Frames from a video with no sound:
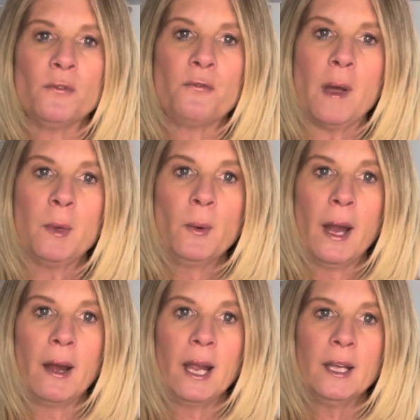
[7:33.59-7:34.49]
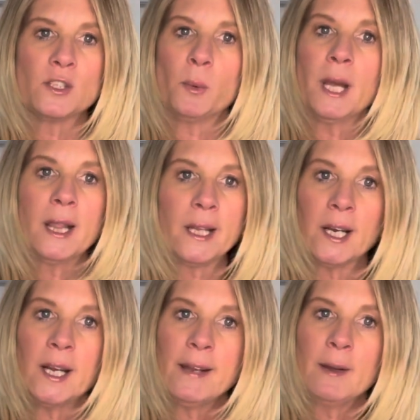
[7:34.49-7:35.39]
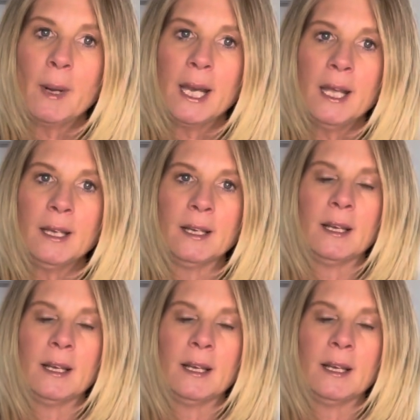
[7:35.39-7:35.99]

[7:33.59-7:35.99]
February 23rd, everybody.